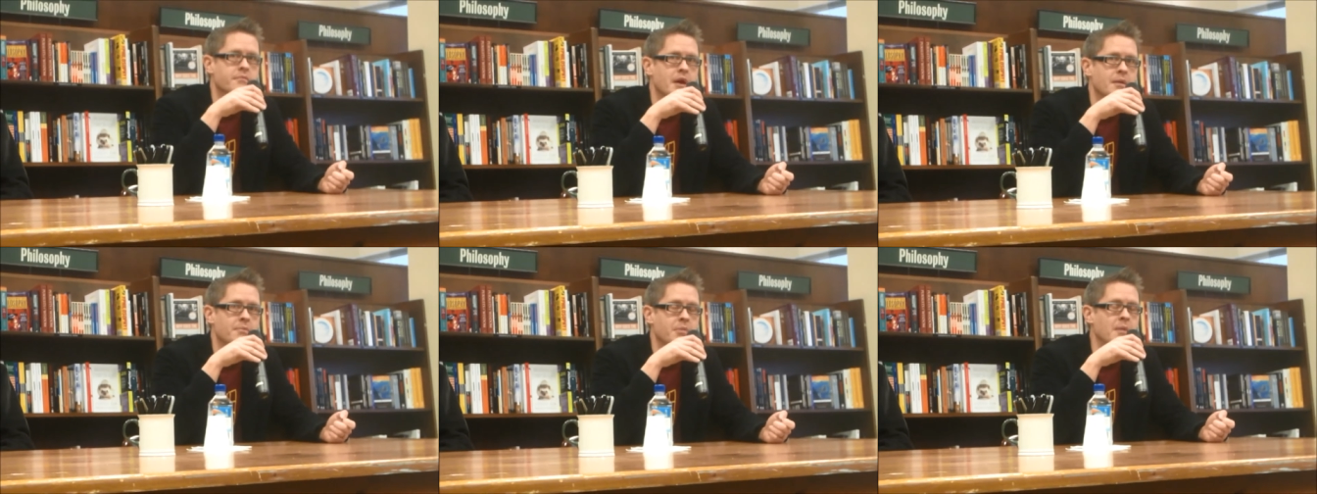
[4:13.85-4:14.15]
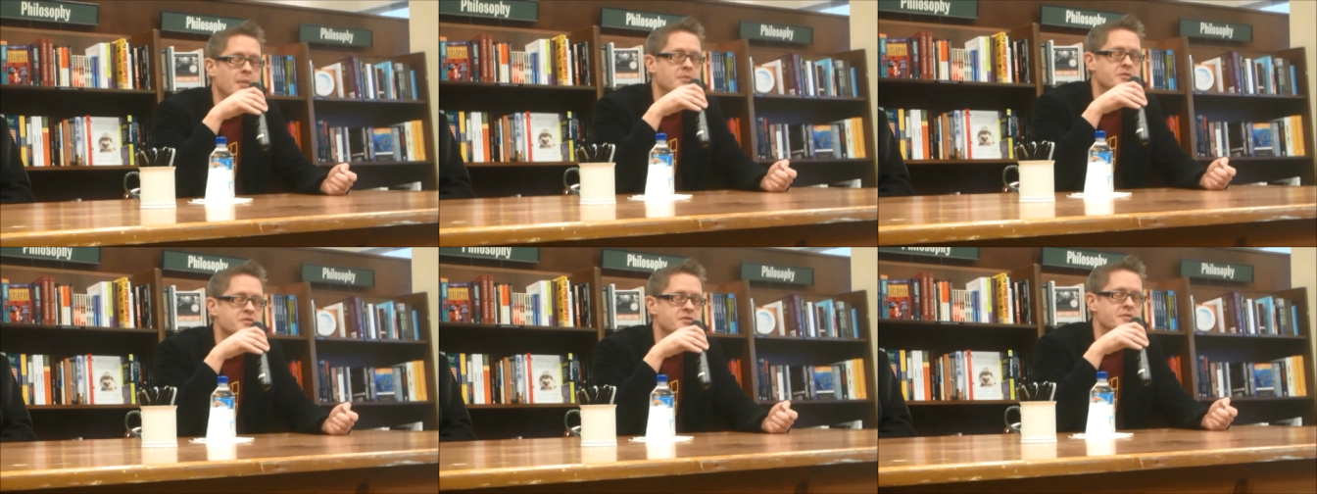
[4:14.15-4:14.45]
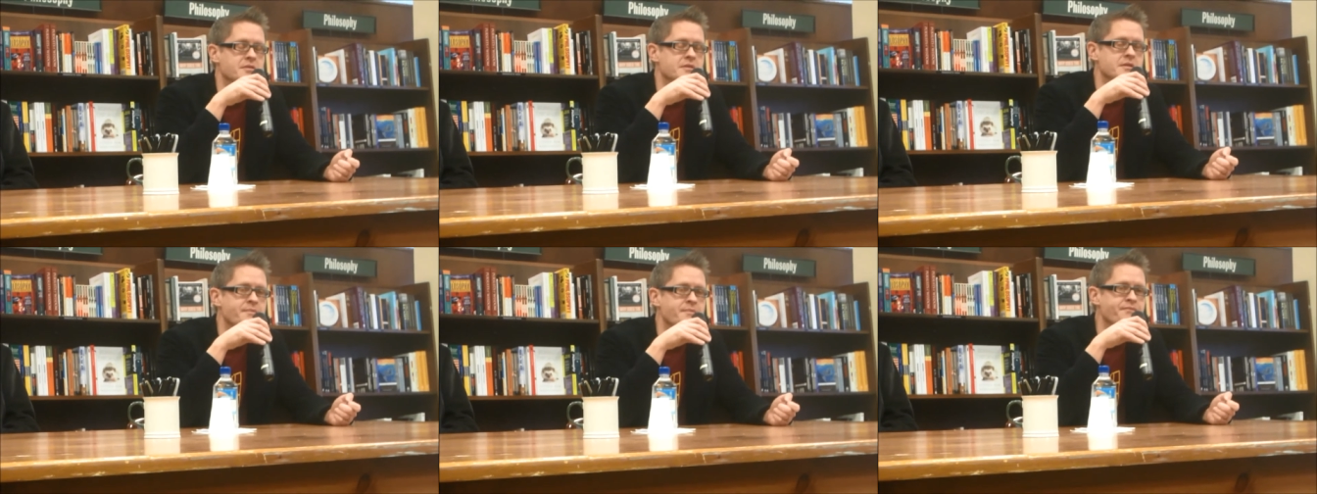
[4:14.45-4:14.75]
and
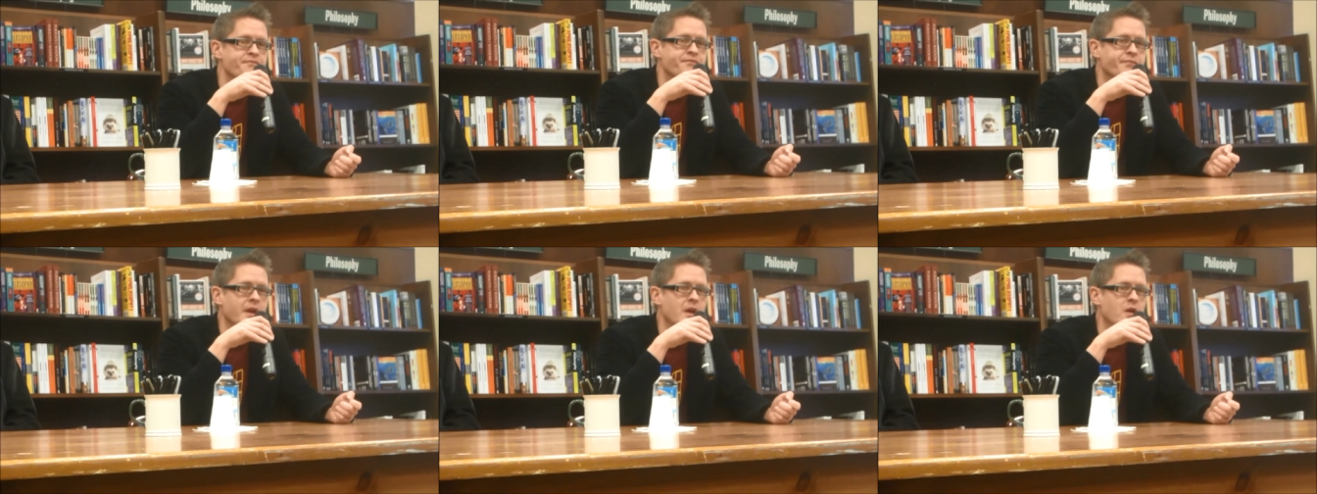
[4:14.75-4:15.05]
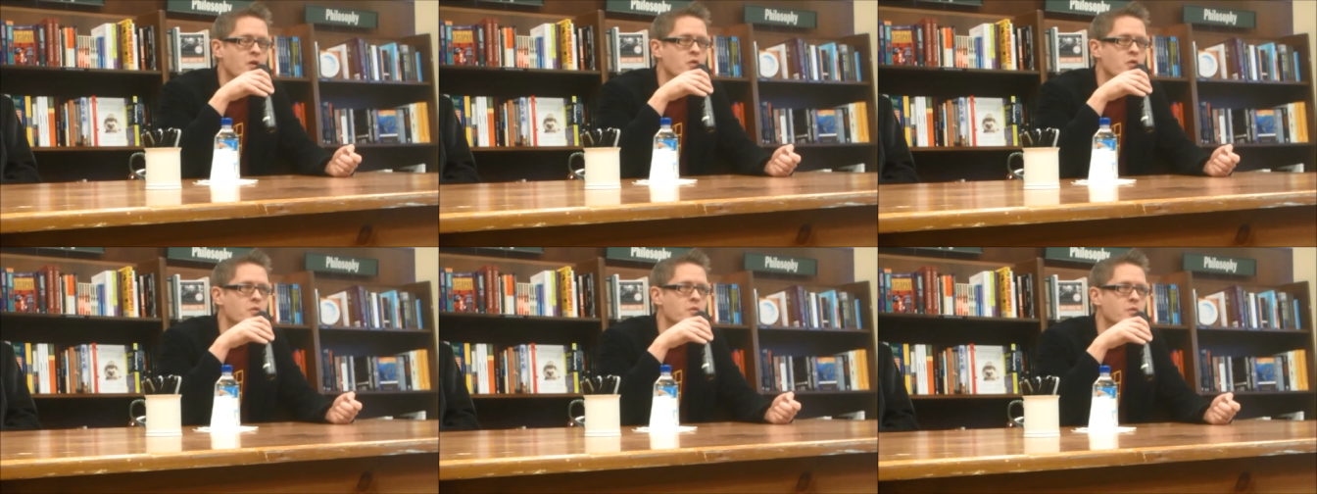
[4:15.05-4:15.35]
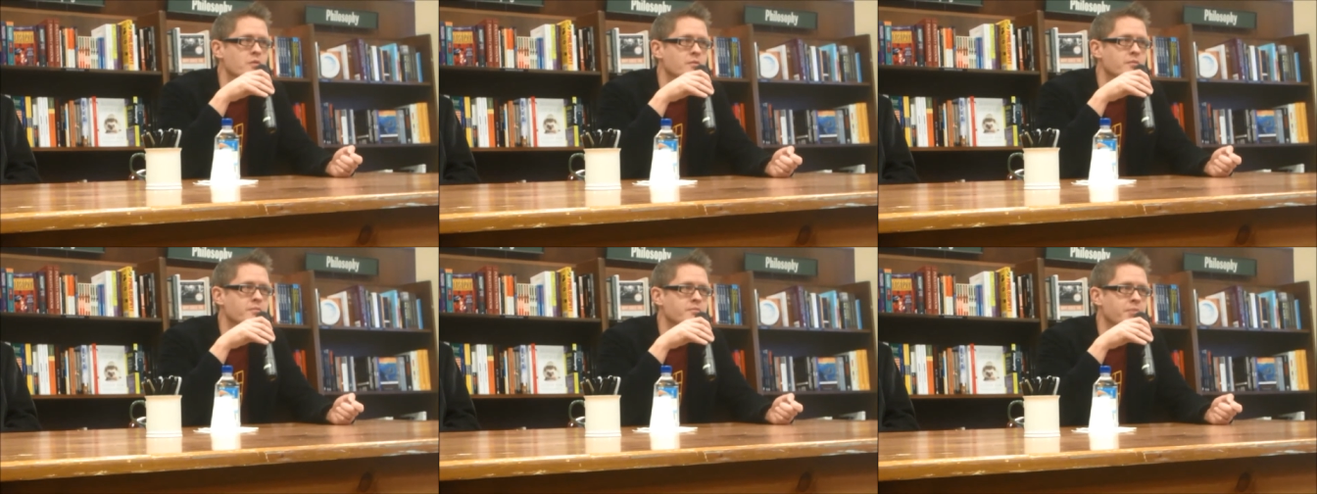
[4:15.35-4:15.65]
publishers
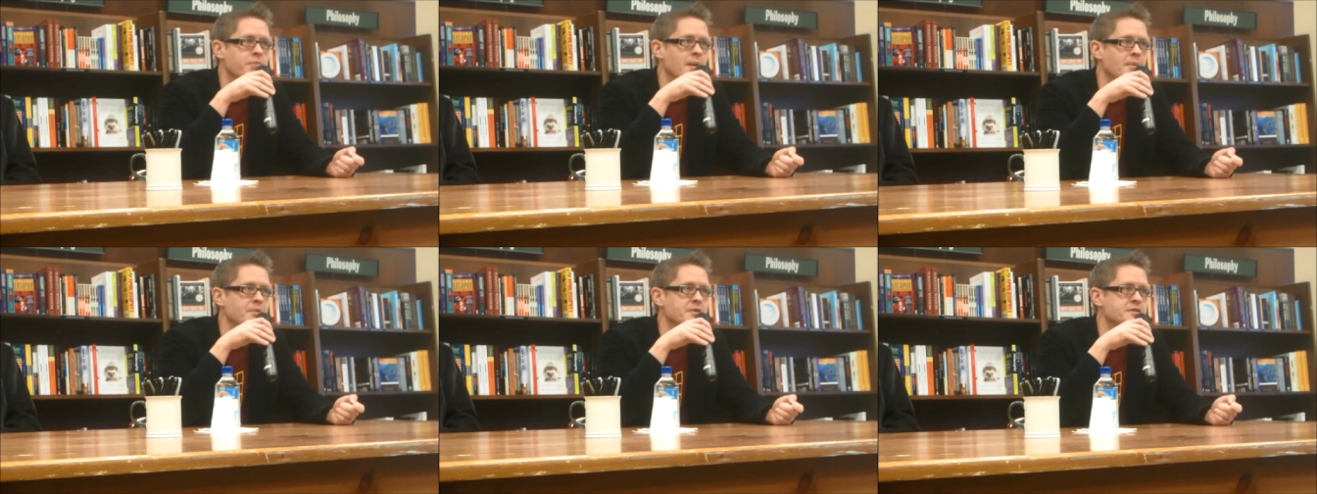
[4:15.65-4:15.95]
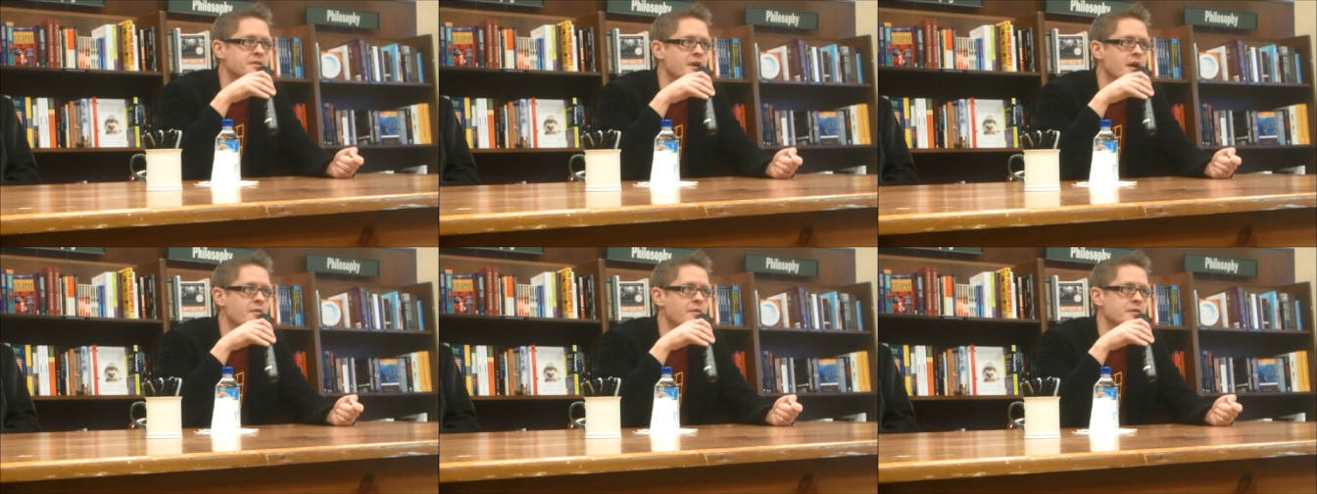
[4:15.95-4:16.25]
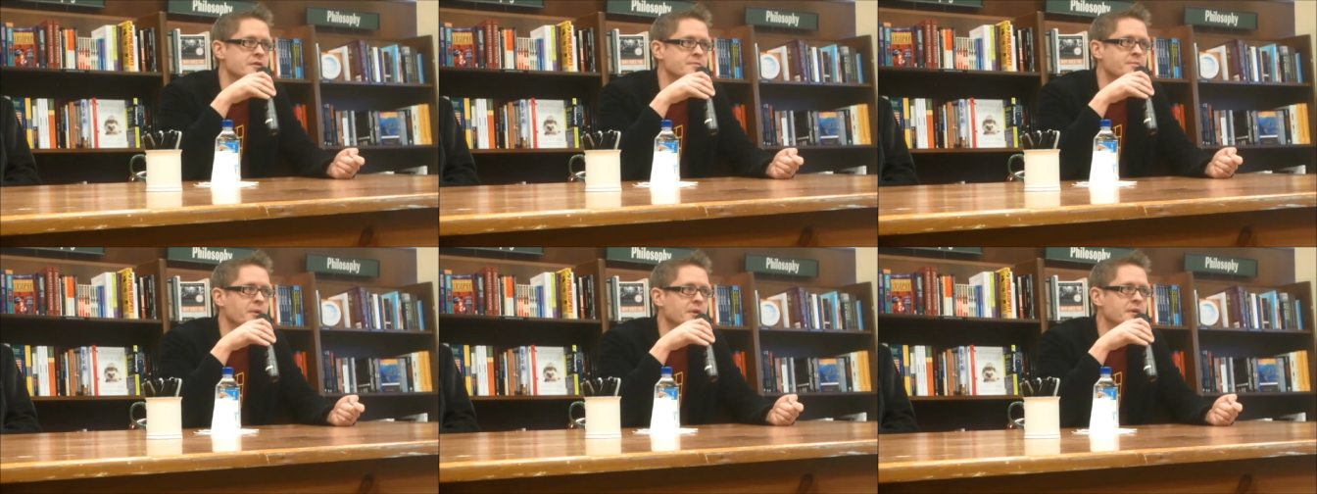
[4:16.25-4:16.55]
who publish Star
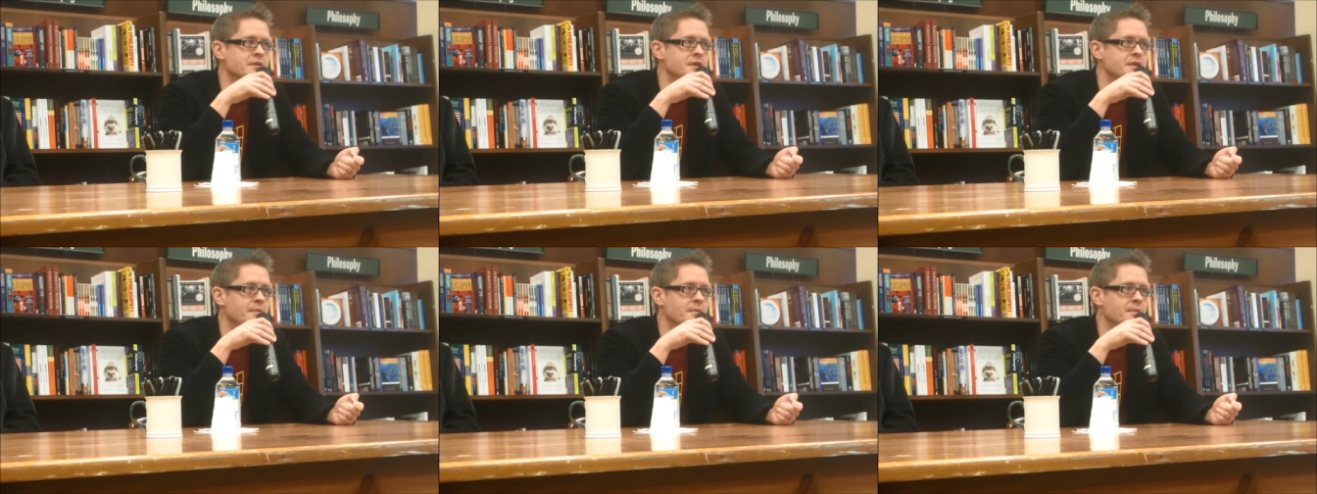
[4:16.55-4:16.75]
Wars books.